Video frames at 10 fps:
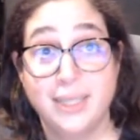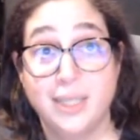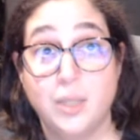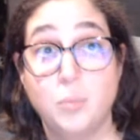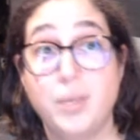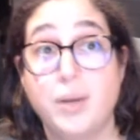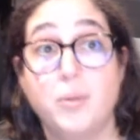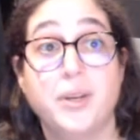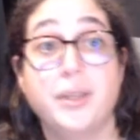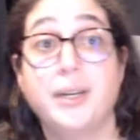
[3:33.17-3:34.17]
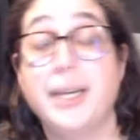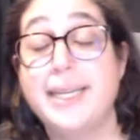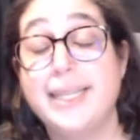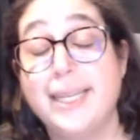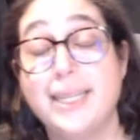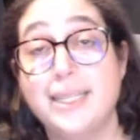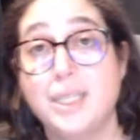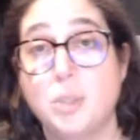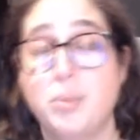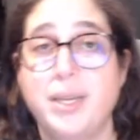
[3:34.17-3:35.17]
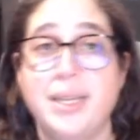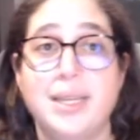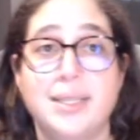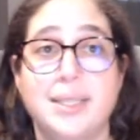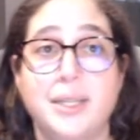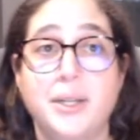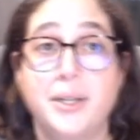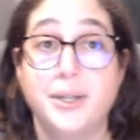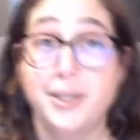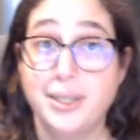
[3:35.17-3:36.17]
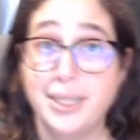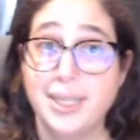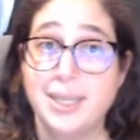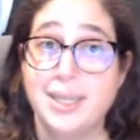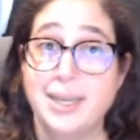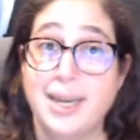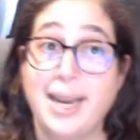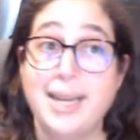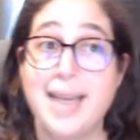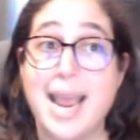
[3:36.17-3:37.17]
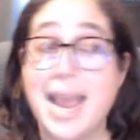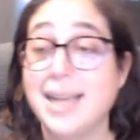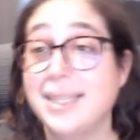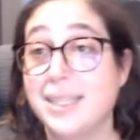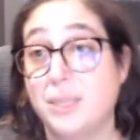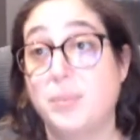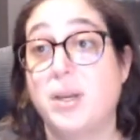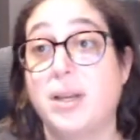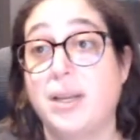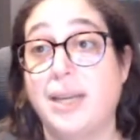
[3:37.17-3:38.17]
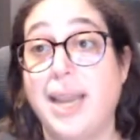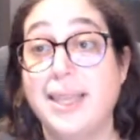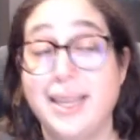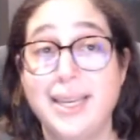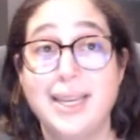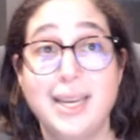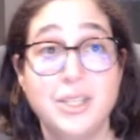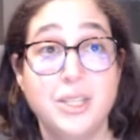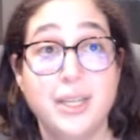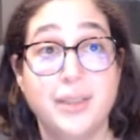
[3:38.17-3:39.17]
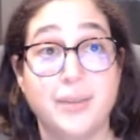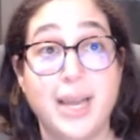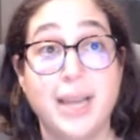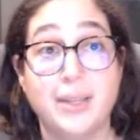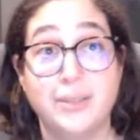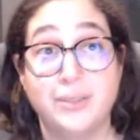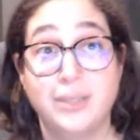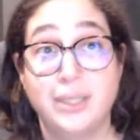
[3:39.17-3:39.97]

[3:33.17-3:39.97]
but where their ideas and opinions are heard and acted upon, and they can actually thrive.